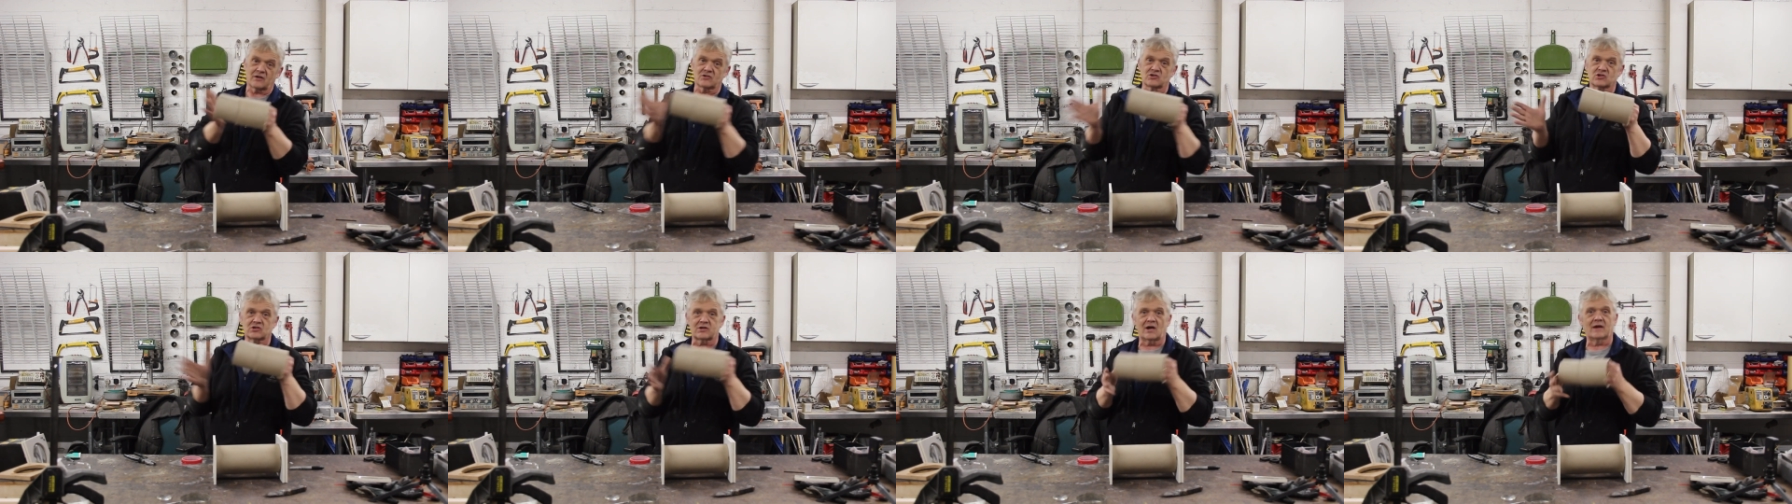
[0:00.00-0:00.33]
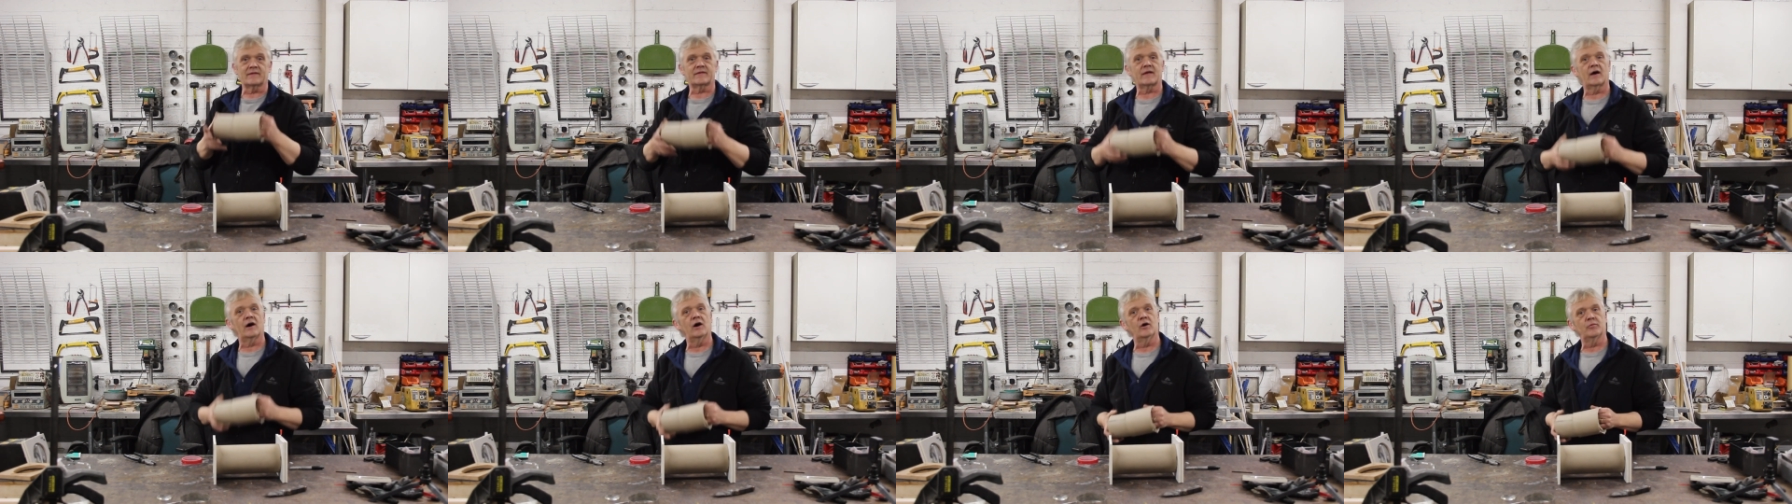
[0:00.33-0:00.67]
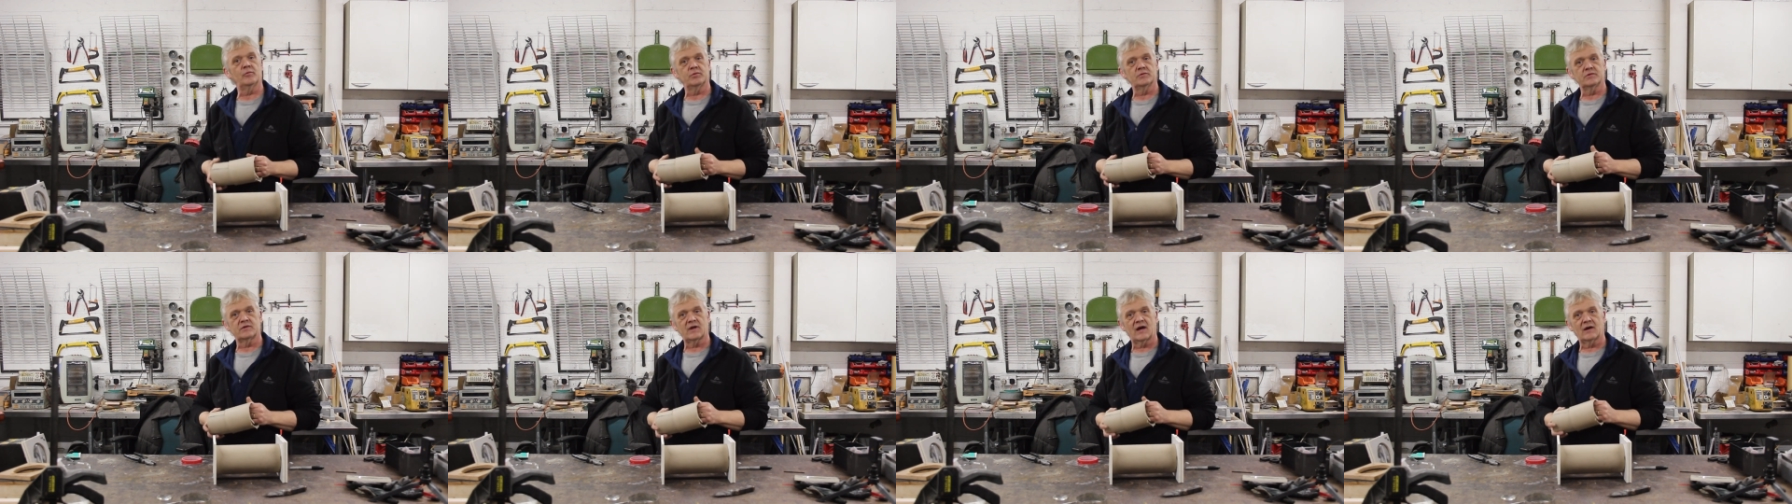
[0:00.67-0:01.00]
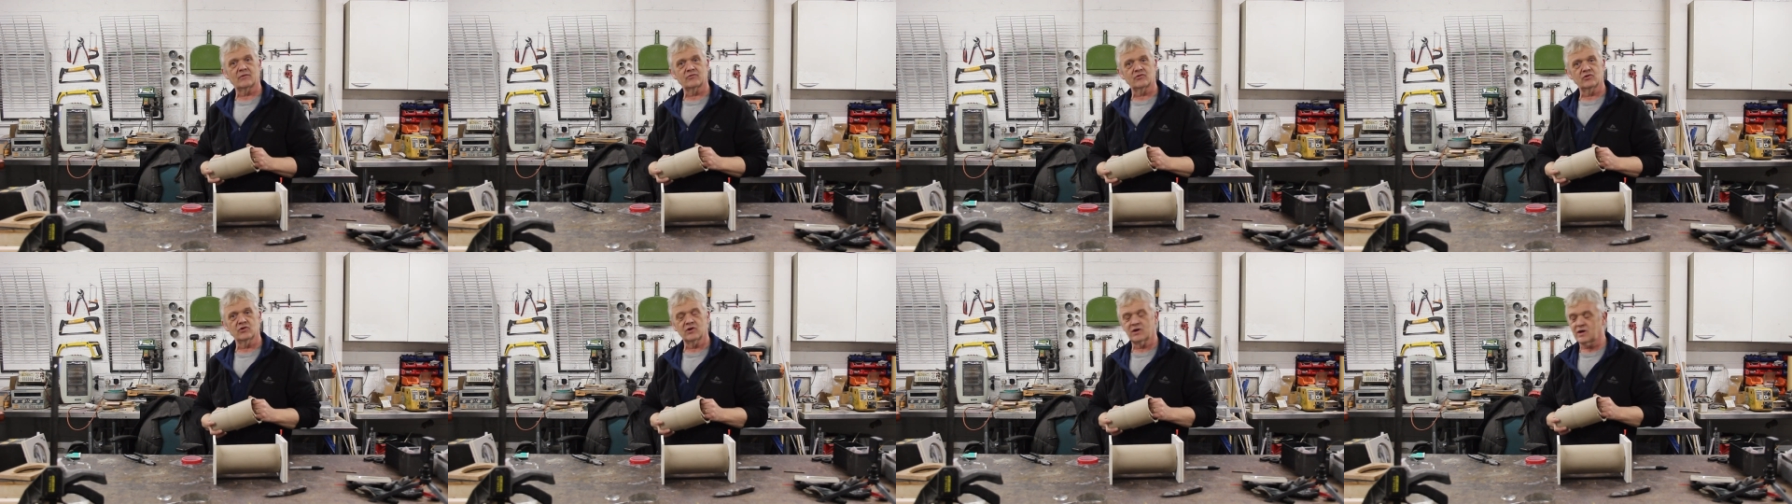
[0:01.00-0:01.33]
can slide that up and
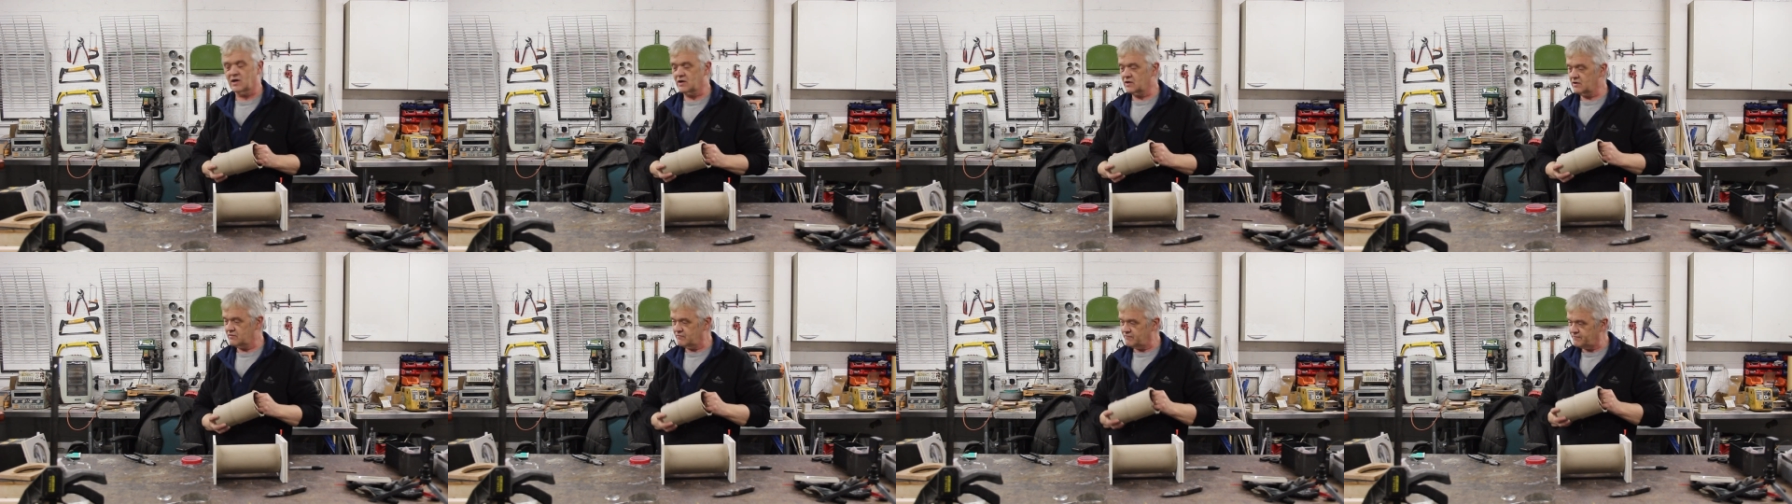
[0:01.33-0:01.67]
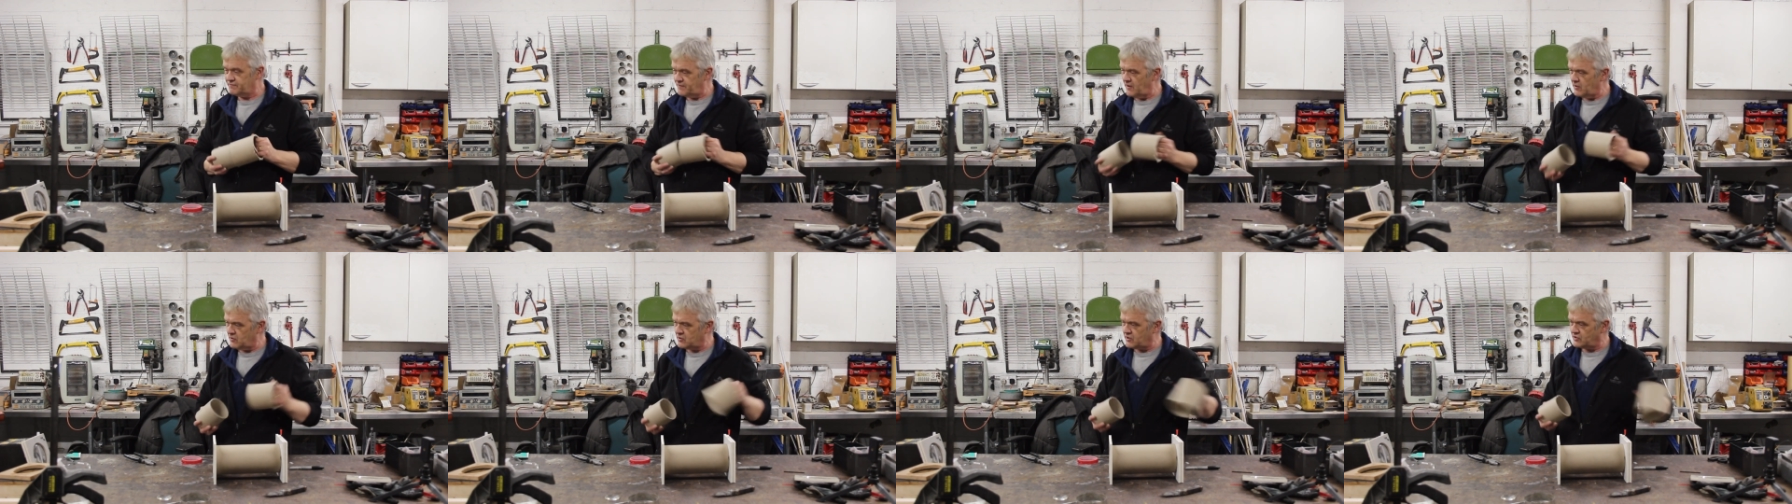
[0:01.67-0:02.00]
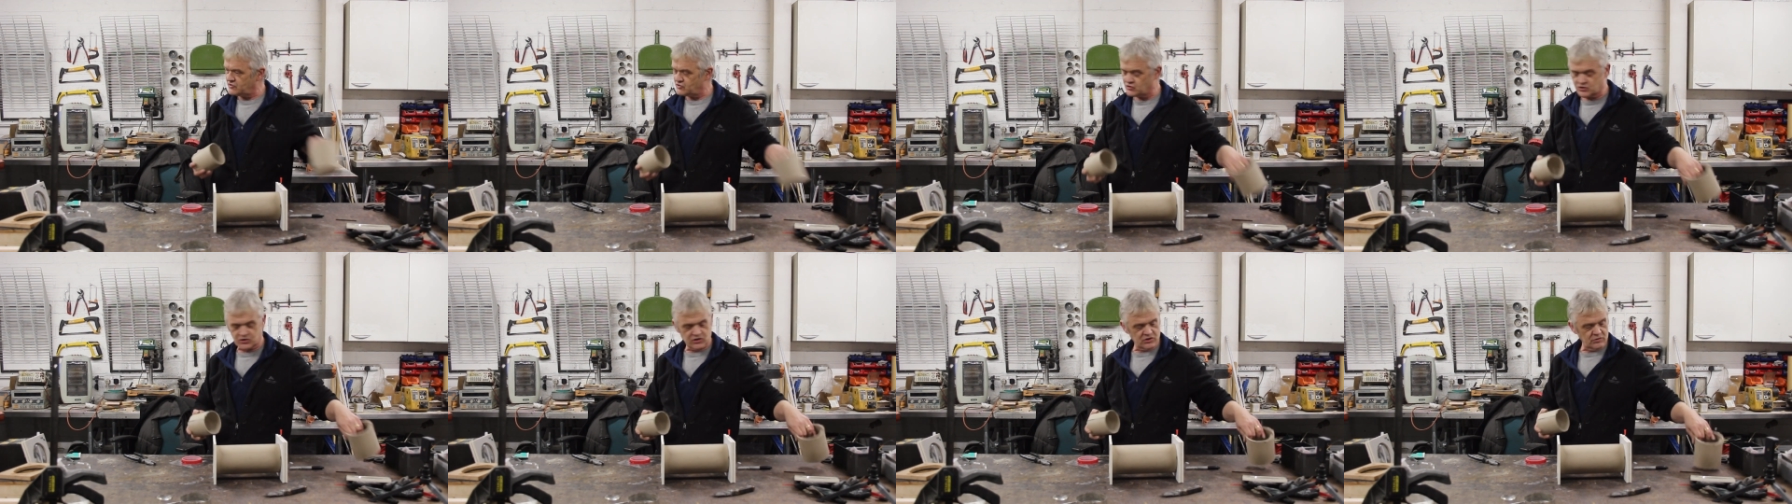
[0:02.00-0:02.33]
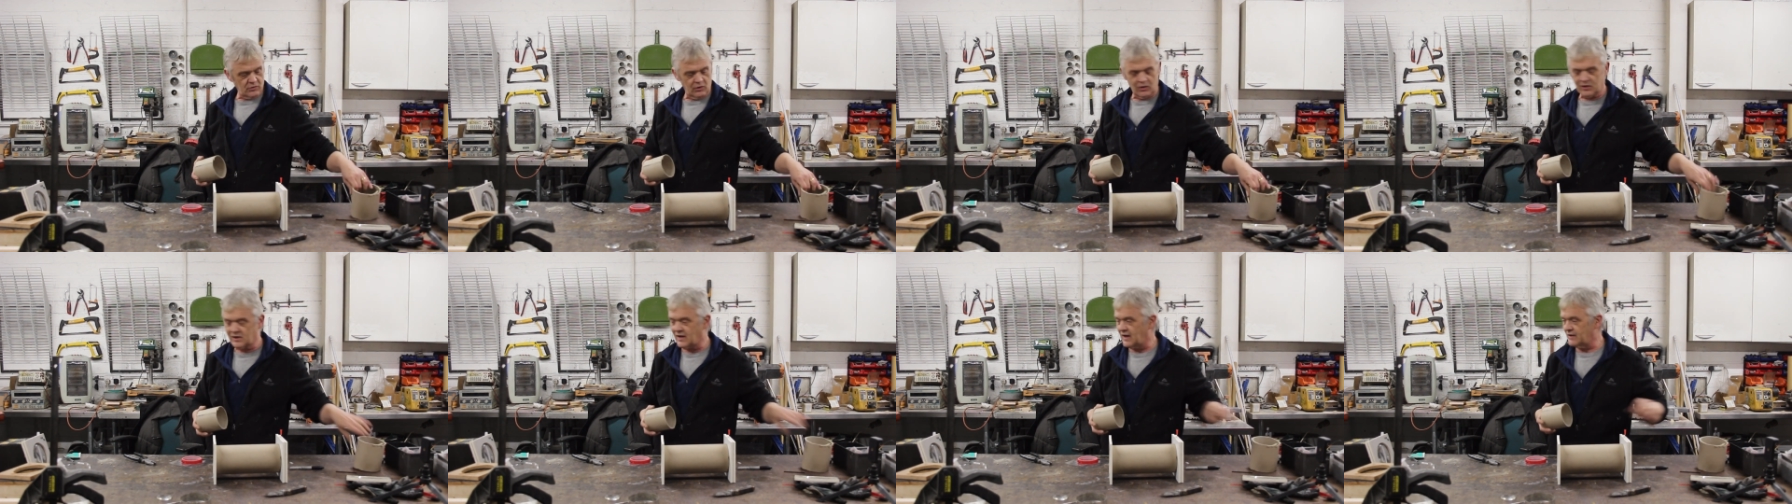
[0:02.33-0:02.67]
down to get it focused.
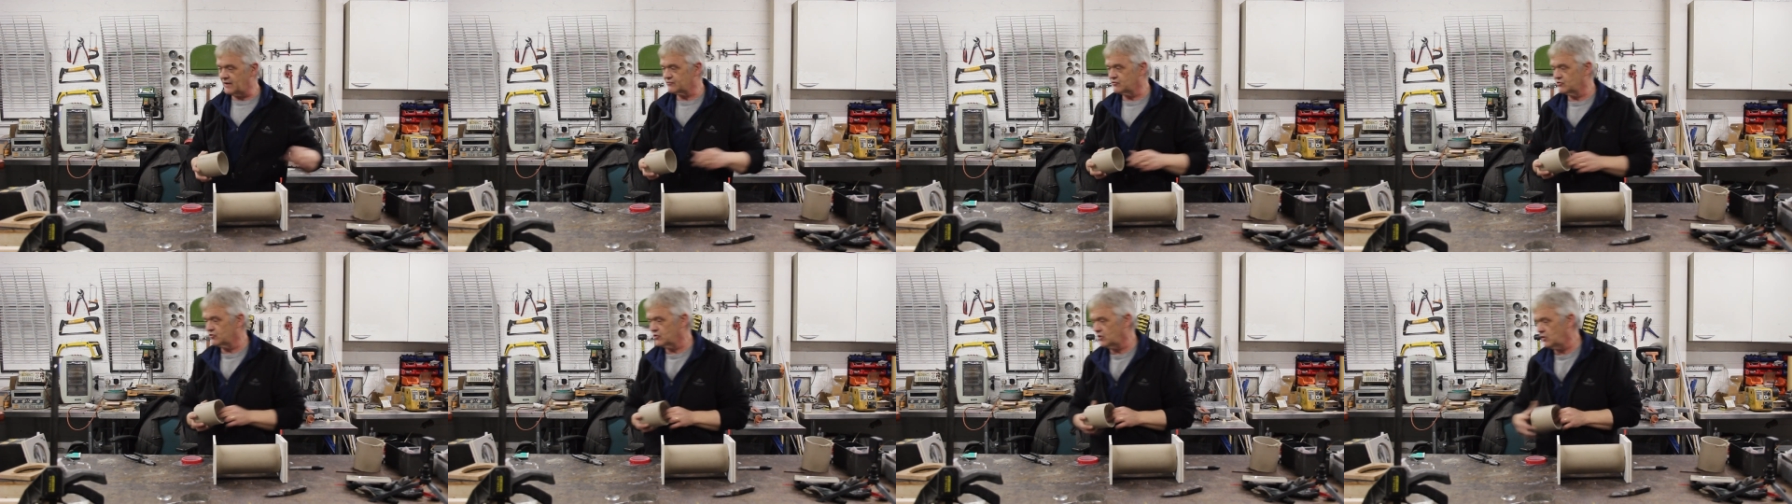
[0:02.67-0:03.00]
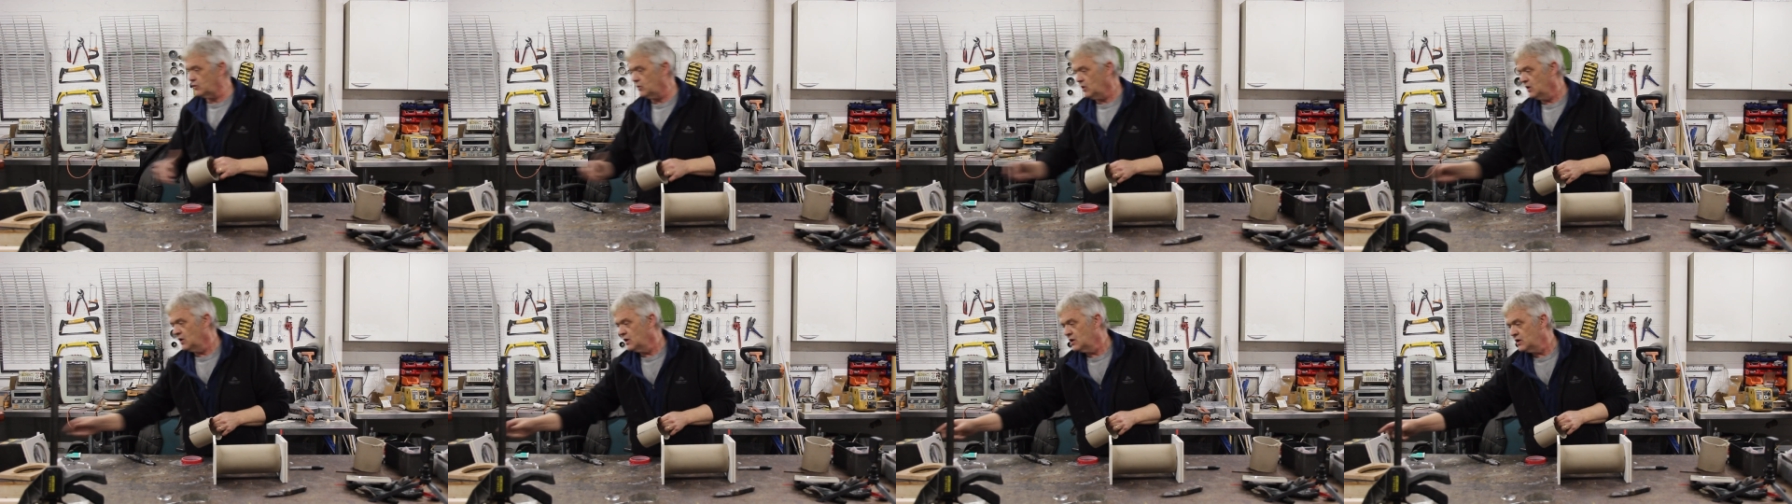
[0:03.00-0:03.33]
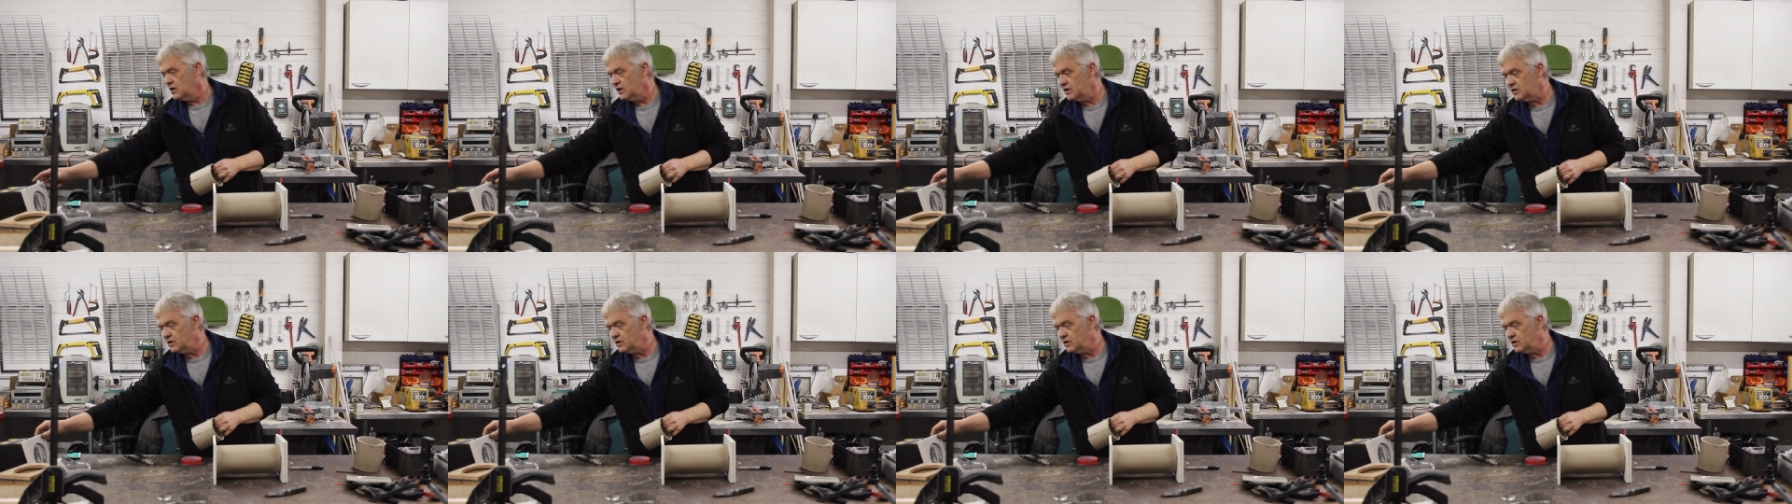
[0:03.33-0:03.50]
So all I have to do